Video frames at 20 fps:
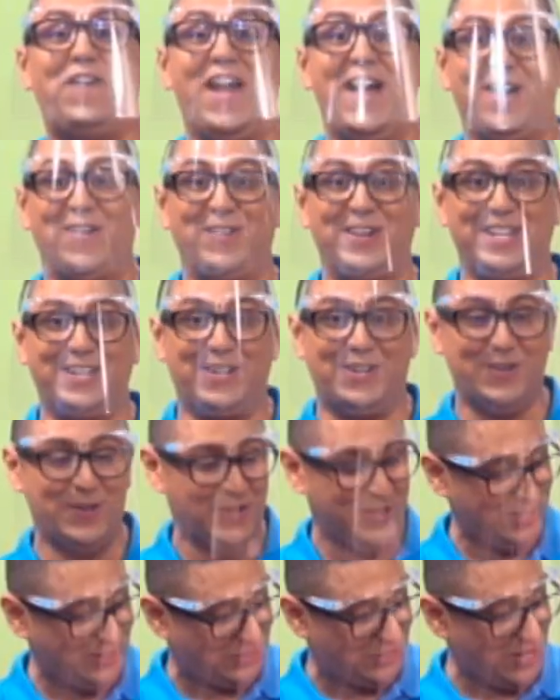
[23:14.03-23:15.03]
Very
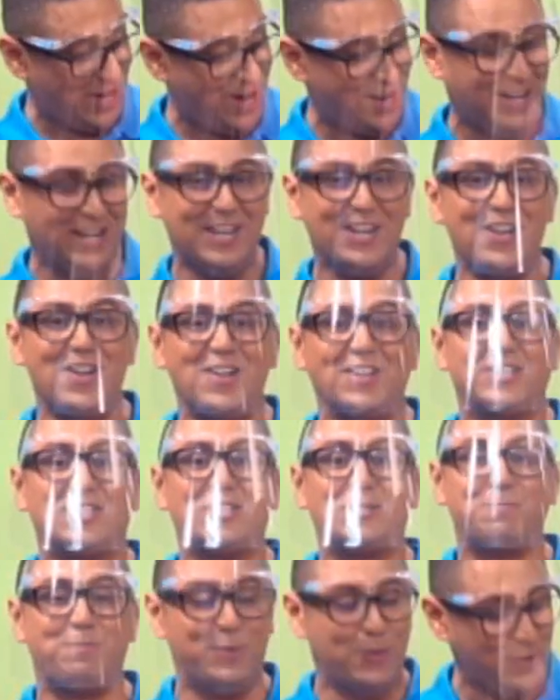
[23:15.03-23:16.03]
good, Charlotte.
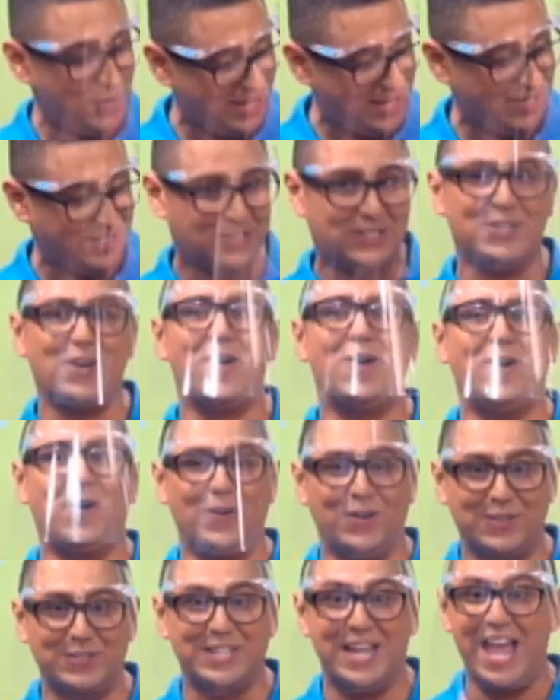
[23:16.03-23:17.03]
Spooky
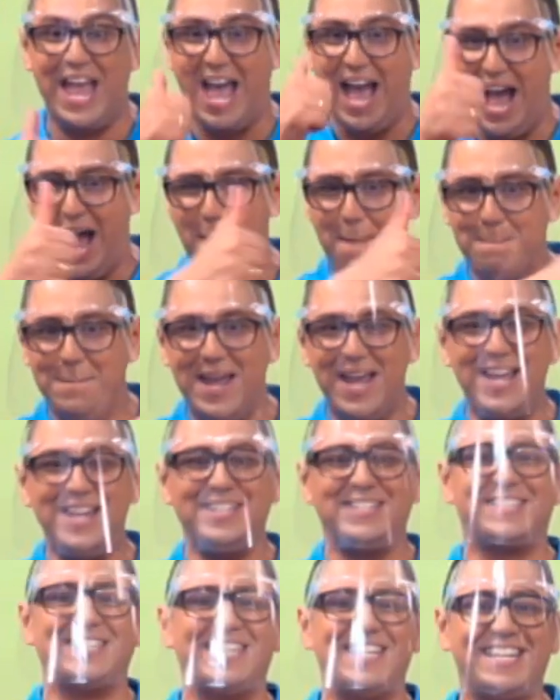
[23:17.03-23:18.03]
songs.
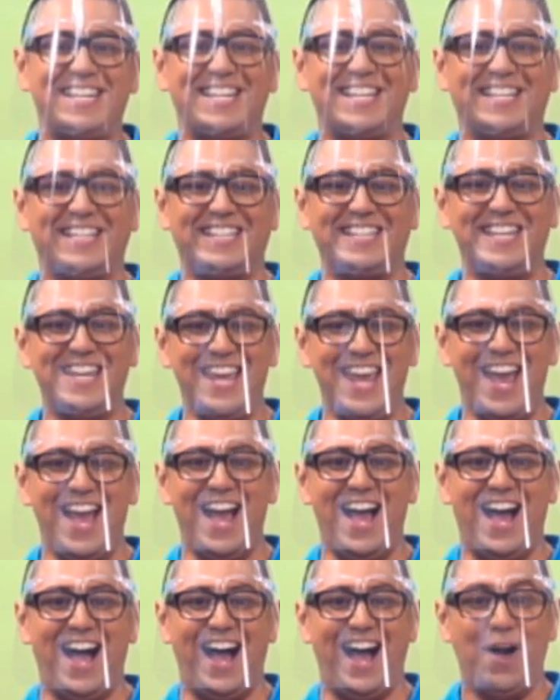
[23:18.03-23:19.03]
Amazing.
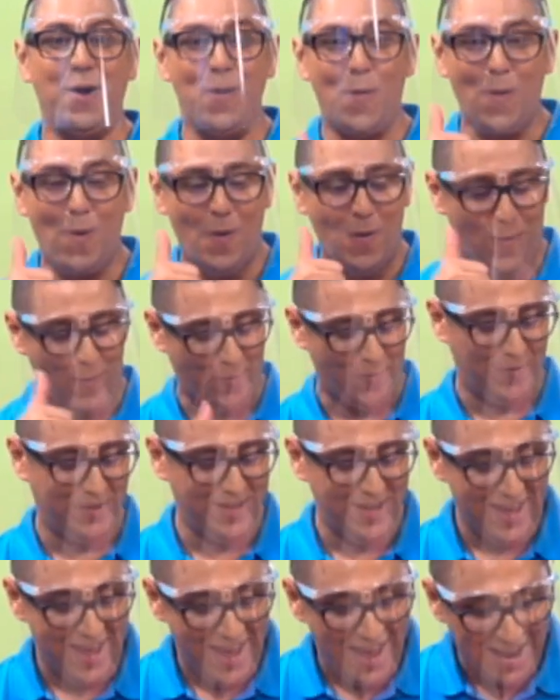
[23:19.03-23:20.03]
Yeah. Ooh.
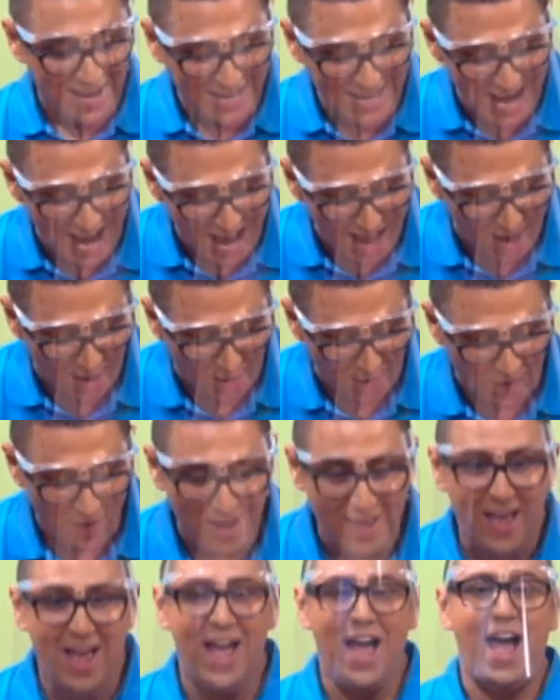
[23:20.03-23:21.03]
Now,
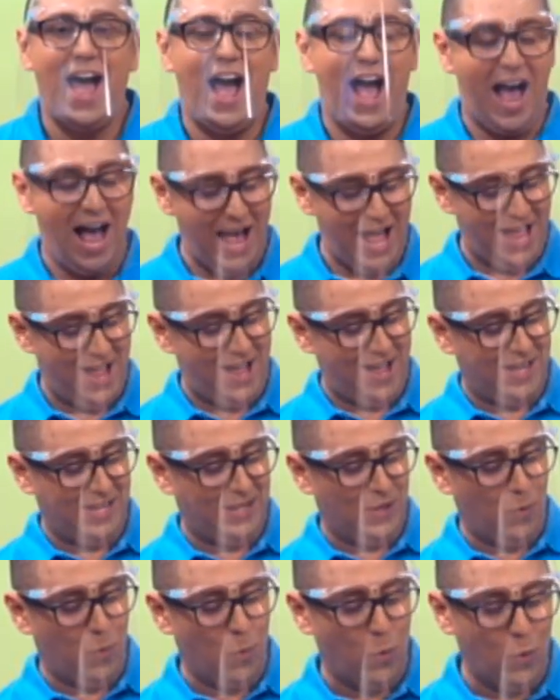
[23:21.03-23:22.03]
uh, uh,
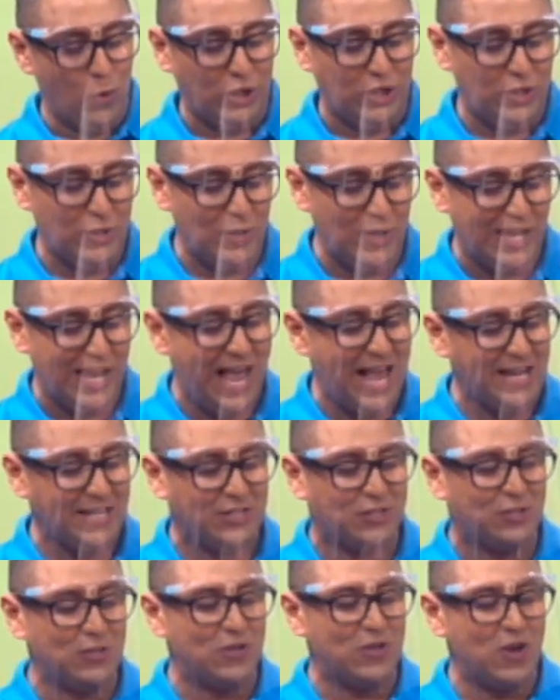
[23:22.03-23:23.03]
would you like
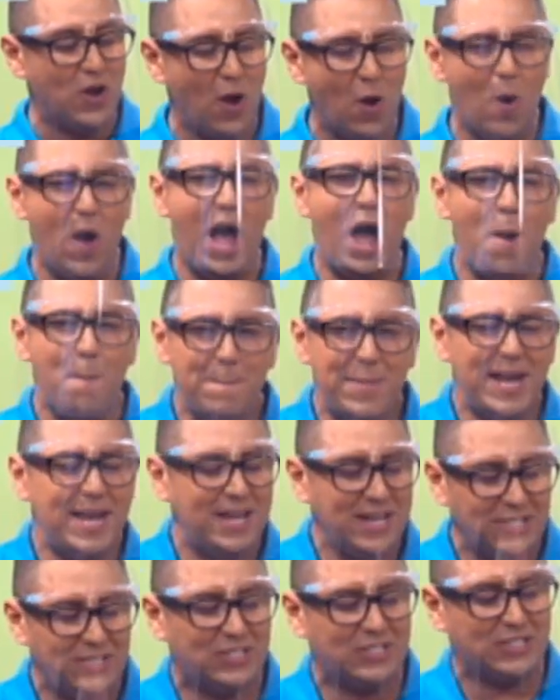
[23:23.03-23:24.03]
to know how
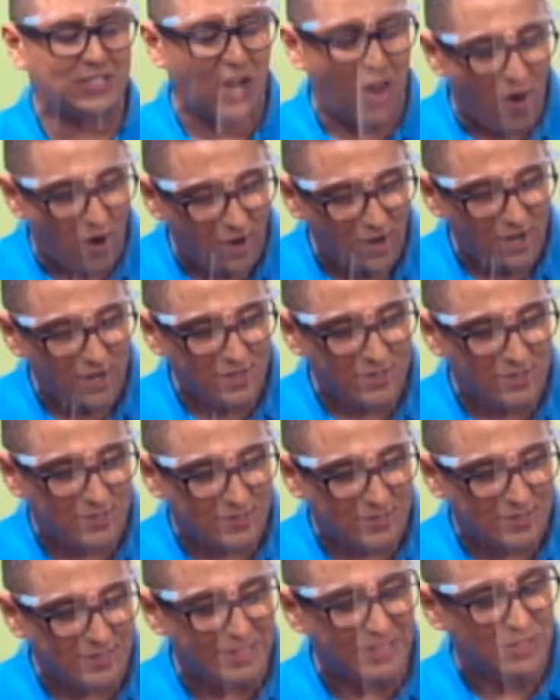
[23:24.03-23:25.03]
many
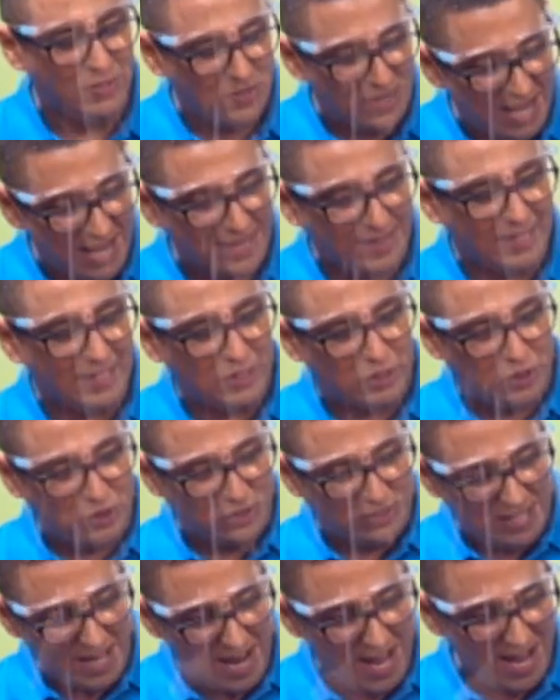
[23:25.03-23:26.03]
stars did you get
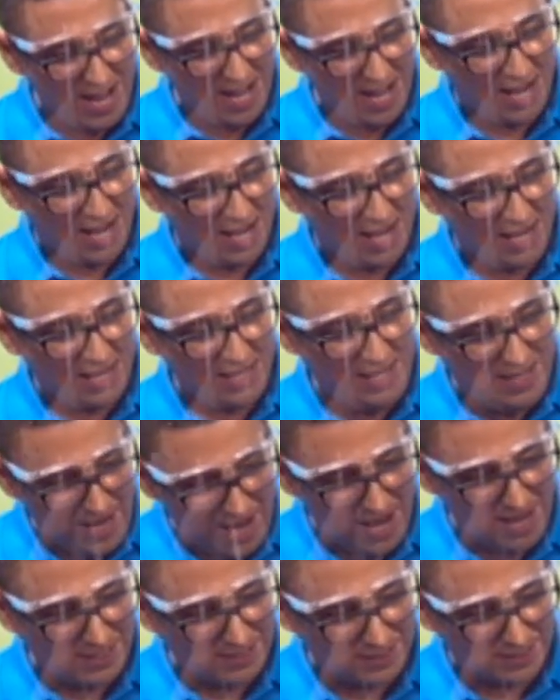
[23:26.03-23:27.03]
today?
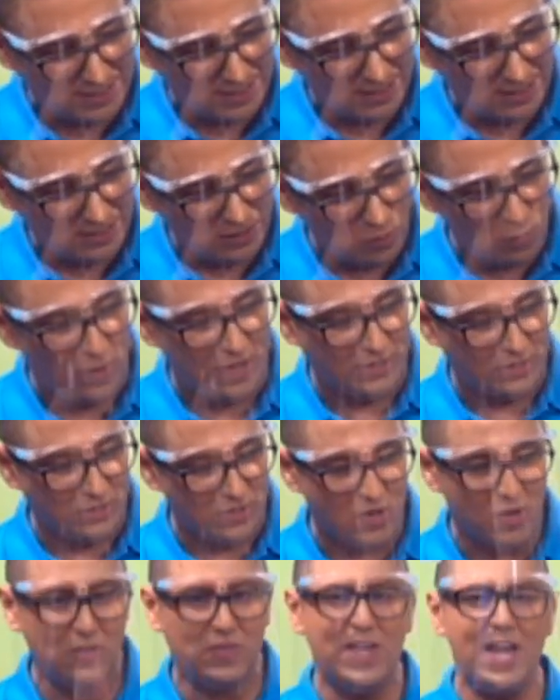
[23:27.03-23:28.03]
Yes? You want to
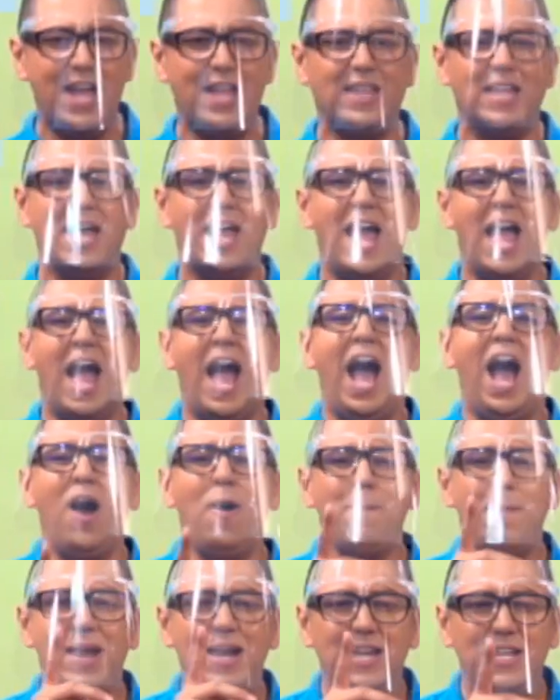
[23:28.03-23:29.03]
know that? How
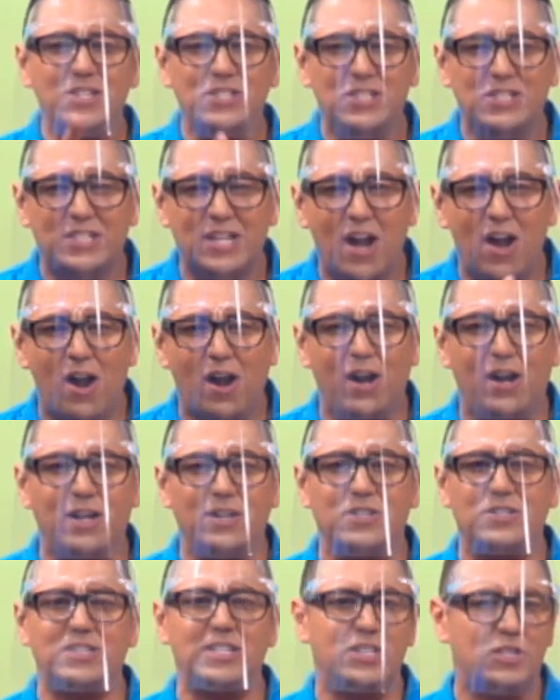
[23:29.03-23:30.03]
many
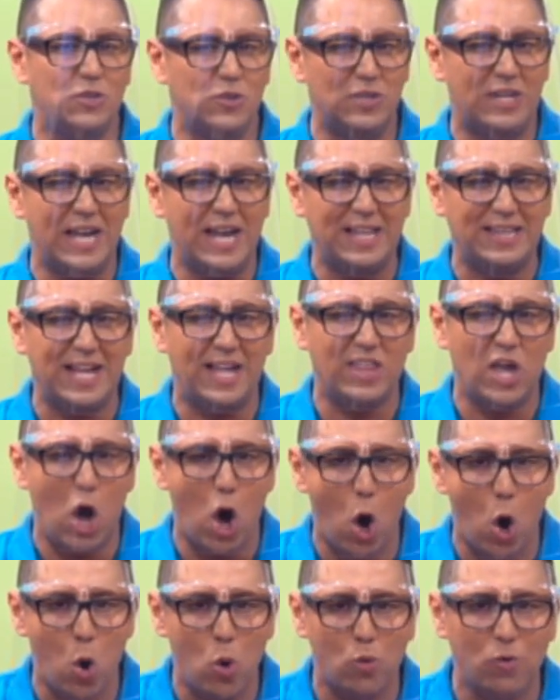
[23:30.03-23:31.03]
stars did you get at
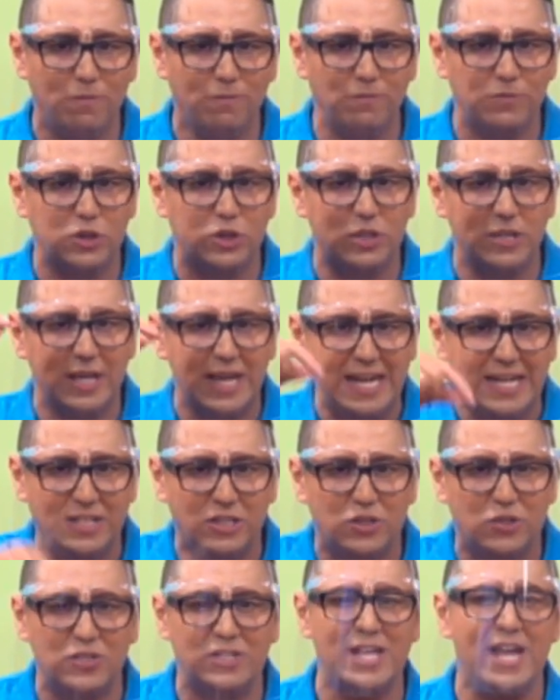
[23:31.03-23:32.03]
home in
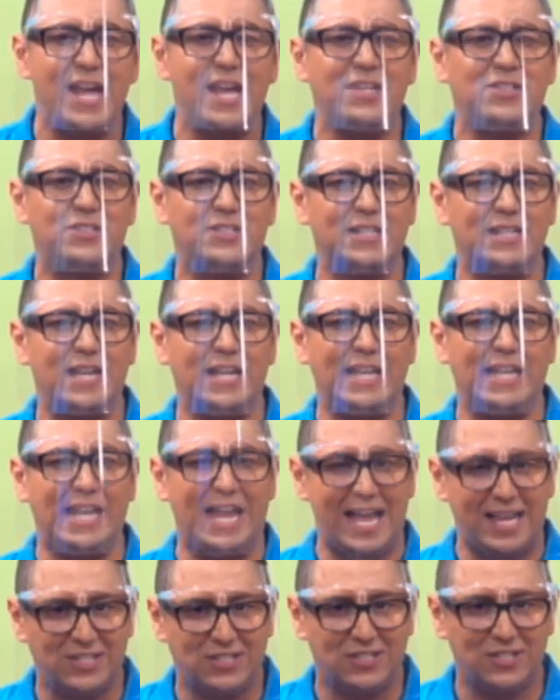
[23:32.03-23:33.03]
today's
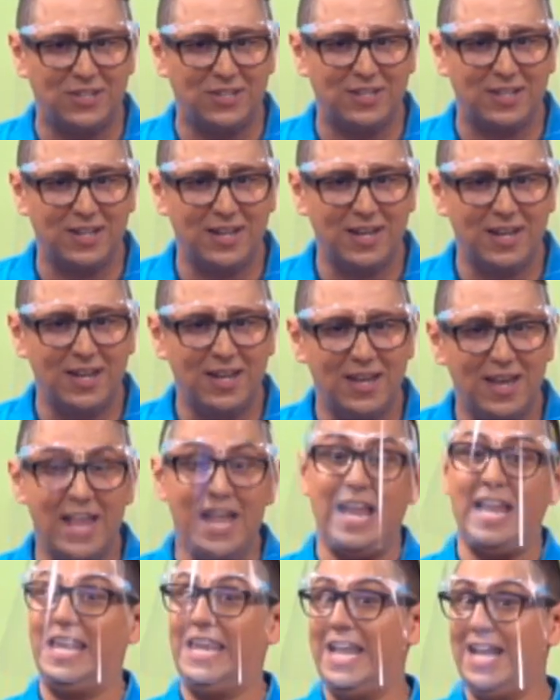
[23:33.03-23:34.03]
lesson?
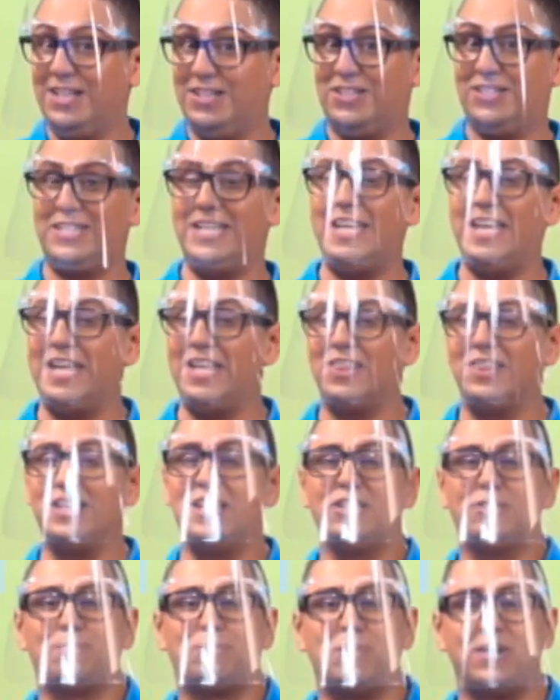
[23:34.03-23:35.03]
Let's see in
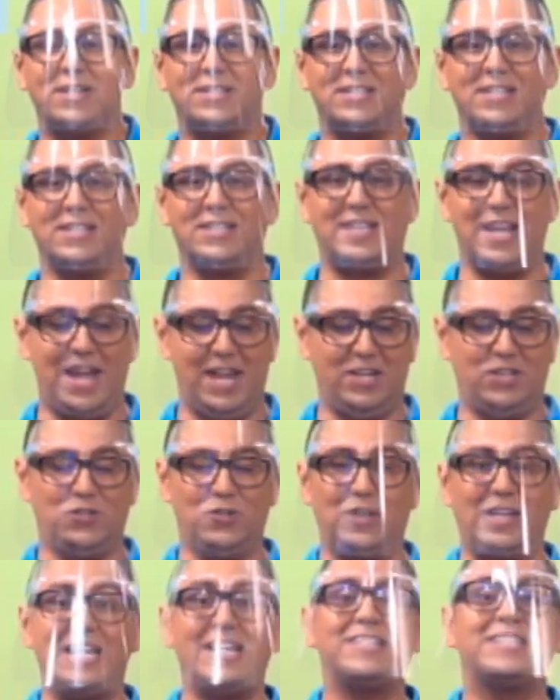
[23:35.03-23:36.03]
this
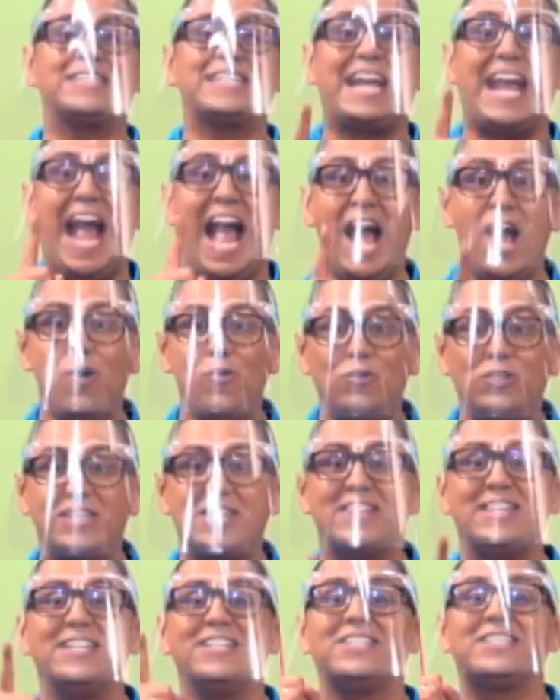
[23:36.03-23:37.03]
presentation. Let's count
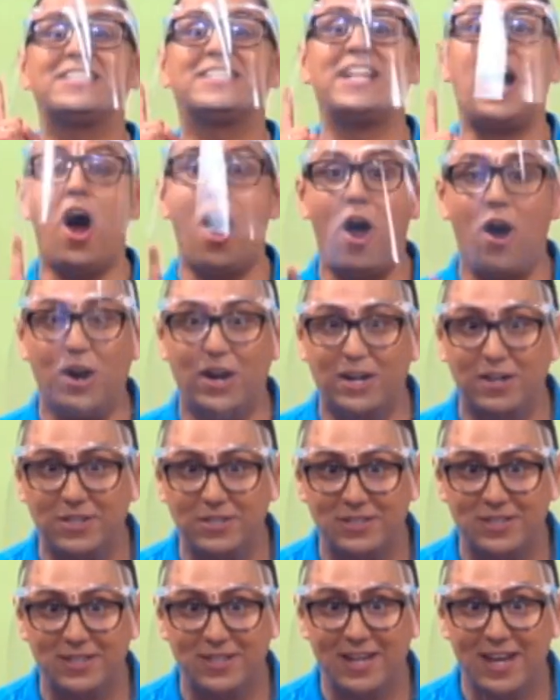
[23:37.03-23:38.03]
the
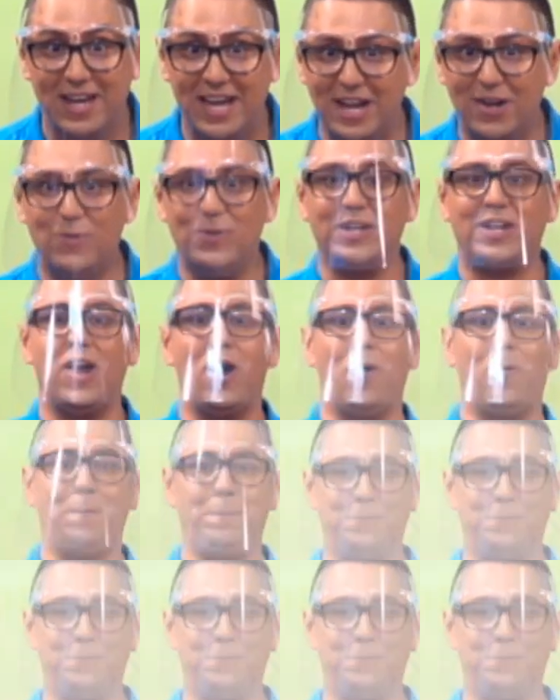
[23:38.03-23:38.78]
stars. Here we go.